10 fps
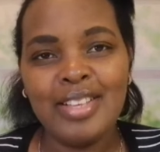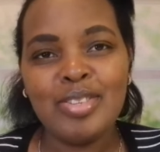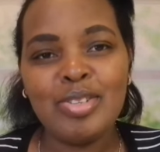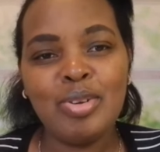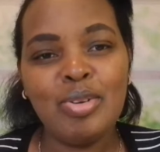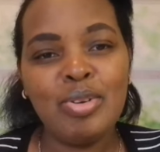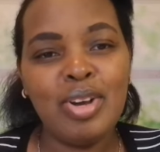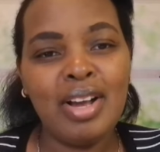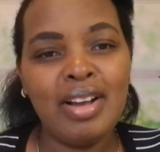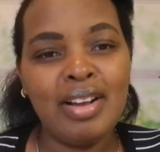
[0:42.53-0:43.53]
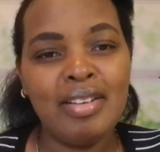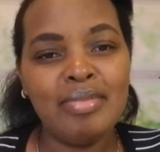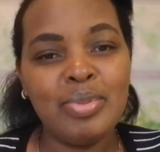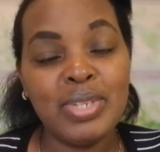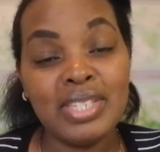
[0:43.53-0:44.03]
So
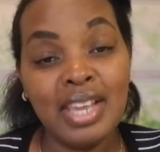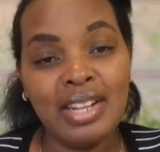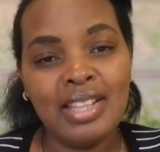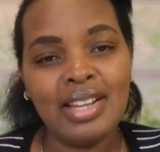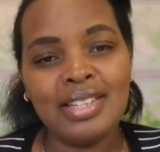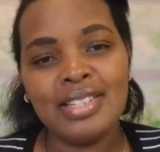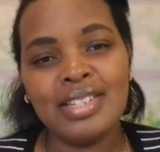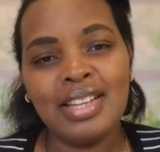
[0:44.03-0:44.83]
we say that